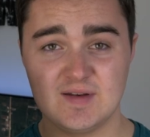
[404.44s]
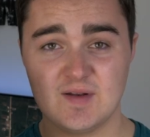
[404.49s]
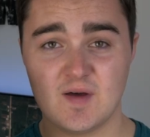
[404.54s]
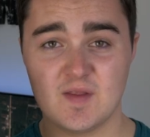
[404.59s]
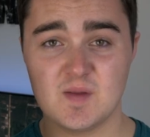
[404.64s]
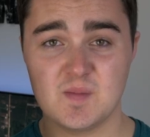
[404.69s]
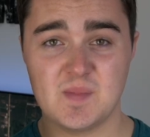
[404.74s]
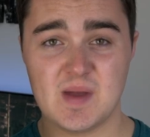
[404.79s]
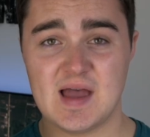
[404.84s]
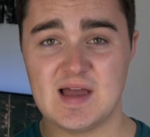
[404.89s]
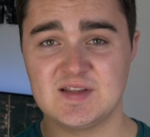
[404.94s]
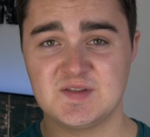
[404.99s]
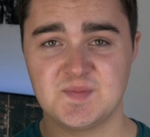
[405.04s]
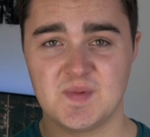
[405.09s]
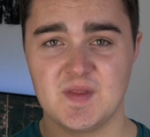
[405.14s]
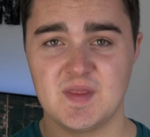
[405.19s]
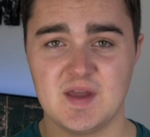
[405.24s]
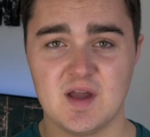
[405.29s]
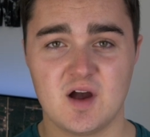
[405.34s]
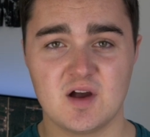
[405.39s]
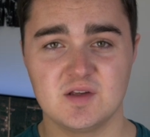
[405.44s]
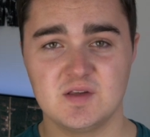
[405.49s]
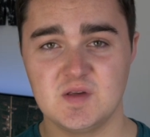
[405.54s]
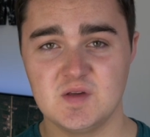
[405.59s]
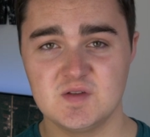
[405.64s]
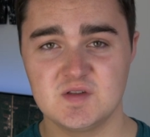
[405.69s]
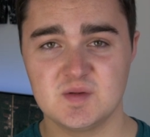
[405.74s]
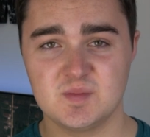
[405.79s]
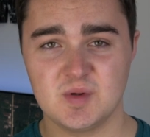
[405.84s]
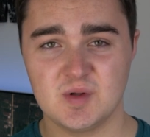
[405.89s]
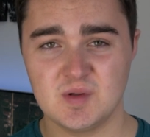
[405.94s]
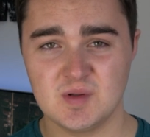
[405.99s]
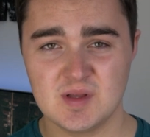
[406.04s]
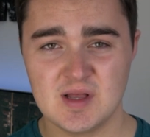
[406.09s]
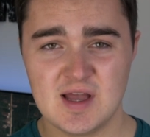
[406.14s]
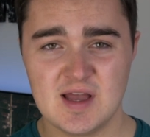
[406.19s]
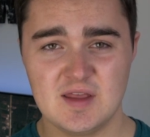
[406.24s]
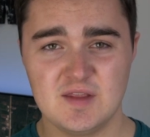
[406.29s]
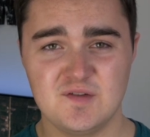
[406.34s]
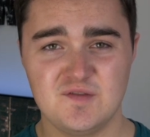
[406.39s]
not the best, but they are usable.
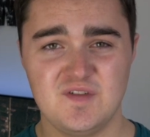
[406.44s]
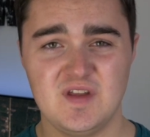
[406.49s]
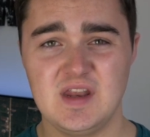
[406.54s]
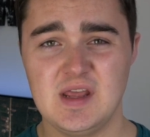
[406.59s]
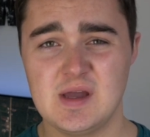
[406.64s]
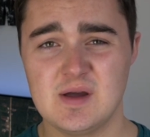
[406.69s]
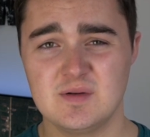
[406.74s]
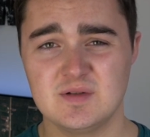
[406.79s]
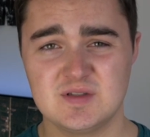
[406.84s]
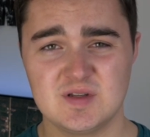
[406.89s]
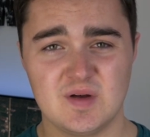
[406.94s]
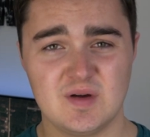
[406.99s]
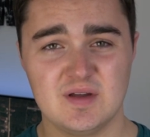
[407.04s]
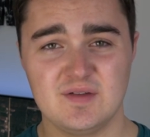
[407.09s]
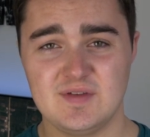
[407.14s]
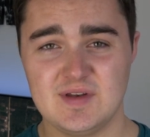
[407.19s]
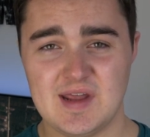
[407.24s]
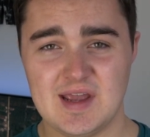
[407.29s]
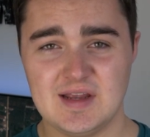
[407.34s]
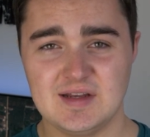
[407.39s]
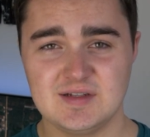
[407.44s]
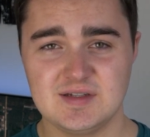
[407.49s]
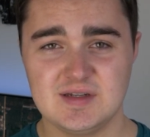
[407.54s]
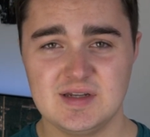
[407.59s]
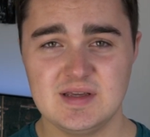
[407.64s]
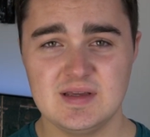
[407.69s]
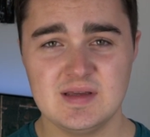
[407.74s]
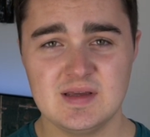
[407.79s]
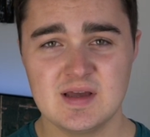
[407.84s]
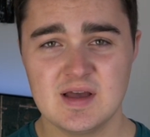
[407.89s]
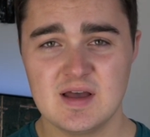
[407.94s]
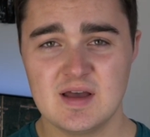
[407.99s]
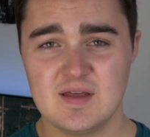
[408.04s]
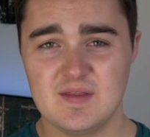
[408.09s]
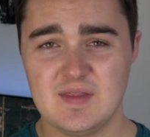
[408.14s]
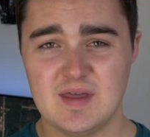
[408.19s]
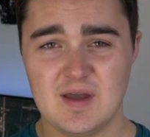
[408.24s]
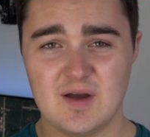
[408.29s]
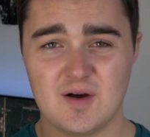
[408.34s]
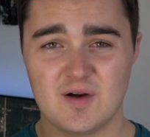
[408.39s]
The video is not even HD.
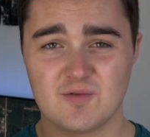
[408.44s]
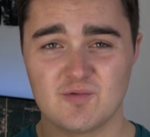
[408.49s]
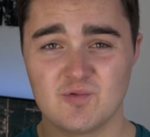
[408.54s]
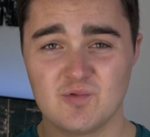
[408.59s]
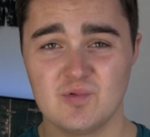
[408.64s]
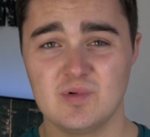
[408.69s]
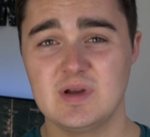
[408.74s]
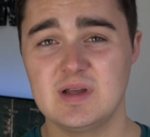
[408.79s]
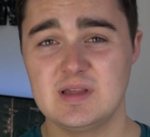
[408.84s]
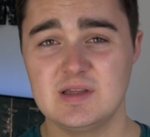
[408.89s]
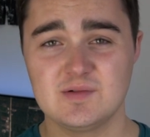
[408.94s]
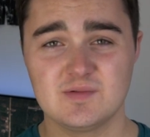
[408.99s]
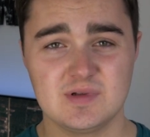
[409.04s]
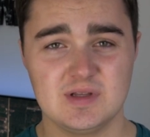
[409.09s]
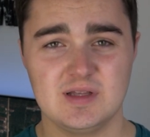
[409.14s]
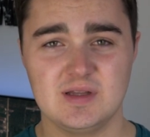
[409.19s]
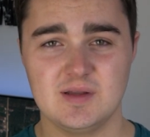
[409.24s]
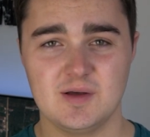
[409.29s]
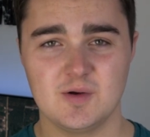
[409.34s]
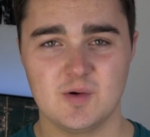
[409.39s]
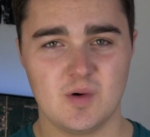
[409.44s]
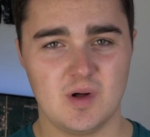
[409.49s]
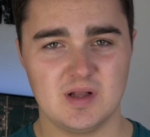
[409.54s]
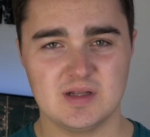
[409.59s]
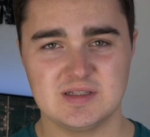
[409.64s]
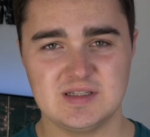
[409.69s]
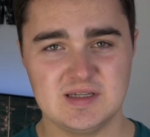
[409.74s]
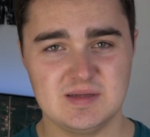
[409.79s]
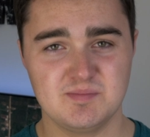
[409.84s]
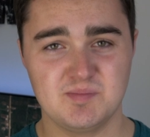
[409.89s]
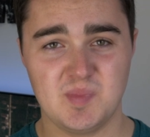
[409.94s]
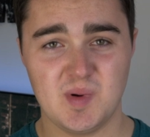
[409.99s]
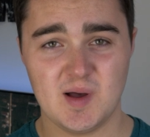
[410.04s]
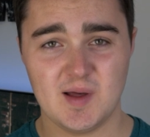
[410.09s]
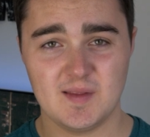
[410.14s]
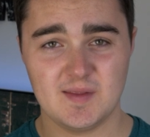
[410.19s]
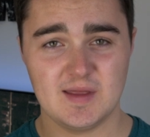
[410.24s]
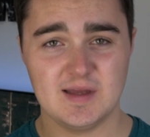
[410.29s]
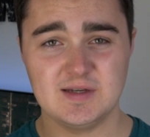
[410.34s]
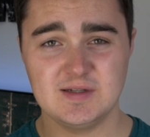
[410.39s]
They are really, really low quality,
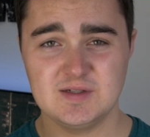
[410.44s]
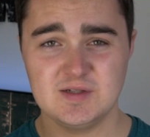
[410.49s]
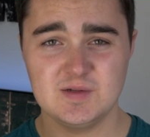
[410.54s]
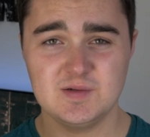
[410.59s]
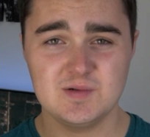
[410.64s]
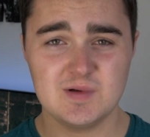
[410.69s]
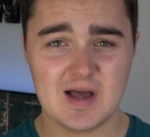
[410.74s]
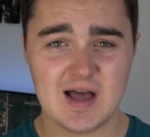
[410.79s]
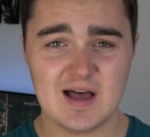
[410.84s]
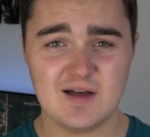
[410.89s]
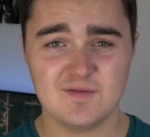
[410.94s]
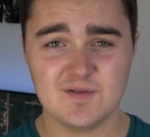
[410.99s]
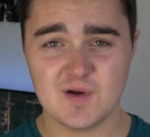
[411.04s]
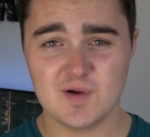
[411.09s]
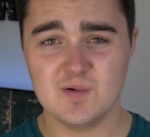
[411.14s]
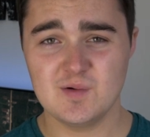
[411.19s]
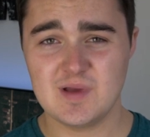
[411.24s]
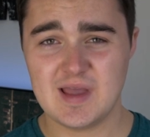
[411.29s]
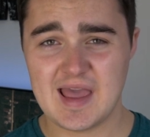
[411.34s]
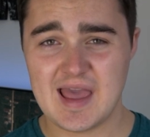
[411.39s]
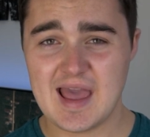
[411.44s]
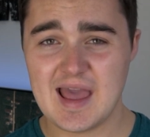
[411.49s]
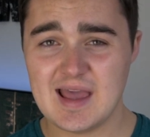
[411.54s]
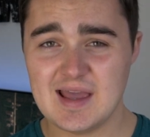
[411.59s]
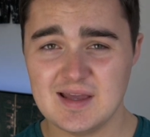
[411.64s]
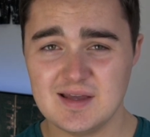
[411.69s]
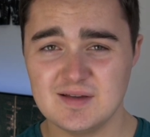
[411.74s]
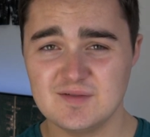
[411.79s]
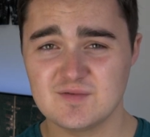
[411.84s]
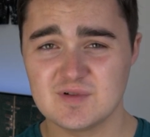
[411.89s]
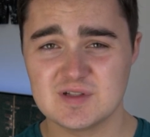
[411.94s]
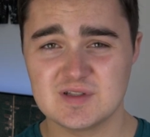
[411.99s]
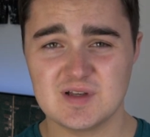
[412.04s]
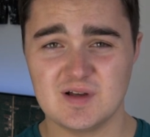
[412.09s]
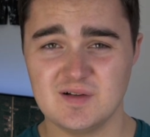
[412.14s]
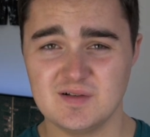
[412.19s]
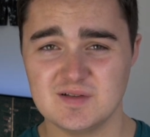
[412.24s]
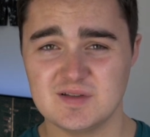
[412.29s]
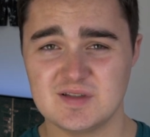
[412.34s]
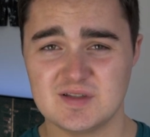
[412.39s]
but they do have okay
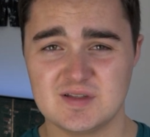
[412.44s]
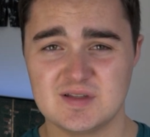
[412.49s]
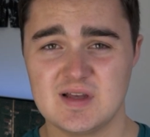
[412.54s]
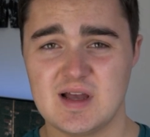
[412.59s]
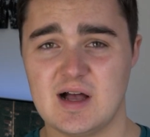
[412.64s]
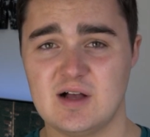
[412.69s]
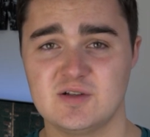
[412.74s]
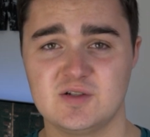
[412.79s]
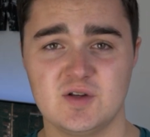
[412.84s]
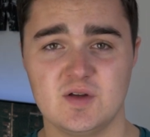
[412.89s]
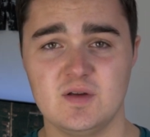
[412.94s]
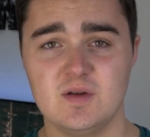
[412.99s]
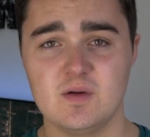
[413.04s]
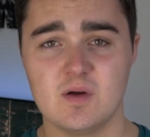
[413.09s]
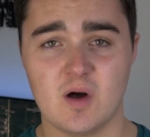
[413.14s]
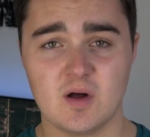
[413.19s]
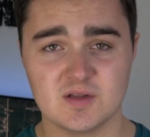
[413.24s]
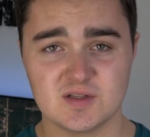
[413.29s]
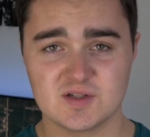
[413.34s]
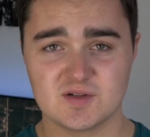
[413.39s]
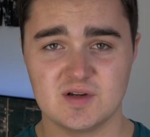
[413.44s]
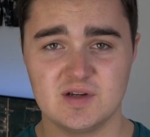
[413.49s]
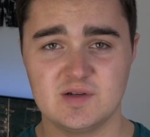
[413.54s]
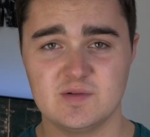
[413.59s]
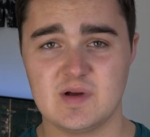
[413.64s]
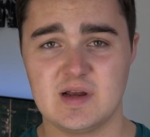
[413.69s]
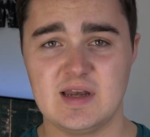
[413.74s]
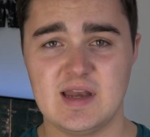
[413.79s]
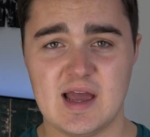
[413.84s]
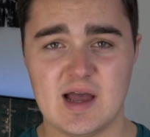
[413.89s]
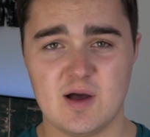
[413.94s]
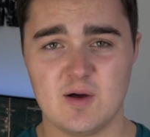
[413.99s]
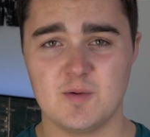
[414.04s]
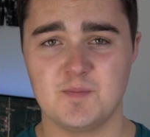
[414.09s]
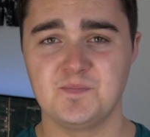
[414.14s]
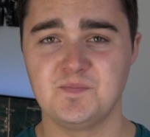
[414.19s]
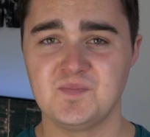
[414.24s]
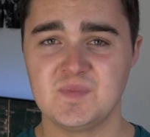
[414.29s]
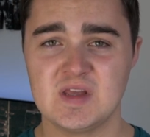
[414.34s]
results. I'll show you on screen right now